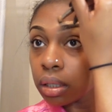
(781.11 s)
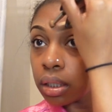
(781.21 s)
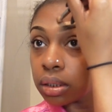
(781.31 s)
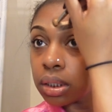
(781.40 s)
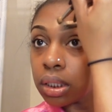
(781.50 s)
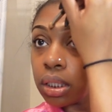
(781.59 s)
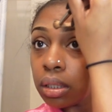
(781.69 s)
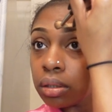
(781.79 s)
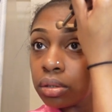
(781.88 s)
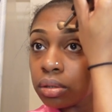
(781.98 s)

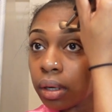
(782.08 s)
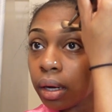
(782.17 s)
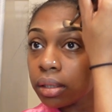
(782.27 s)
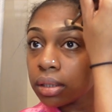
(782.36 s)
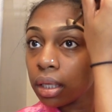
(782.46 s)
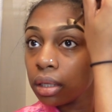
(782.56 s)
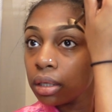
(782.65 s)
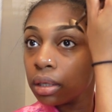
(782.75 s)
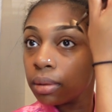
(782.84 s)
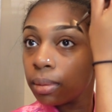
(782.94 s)
concealer dries
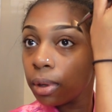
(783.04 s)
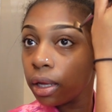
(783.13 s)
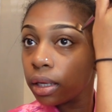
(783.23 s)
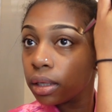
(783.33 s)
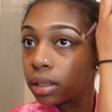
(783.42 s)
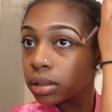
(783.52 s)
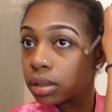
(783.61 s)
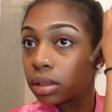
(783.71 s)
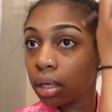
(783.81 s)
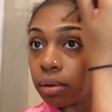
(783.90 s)
up? Like, that's
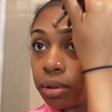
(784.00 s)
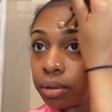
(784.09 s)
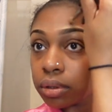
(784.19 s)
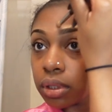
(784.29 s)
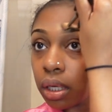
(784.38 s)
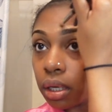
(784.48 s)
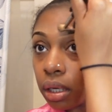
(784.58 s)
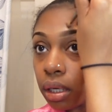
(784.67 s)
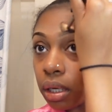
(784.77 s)
so irritating.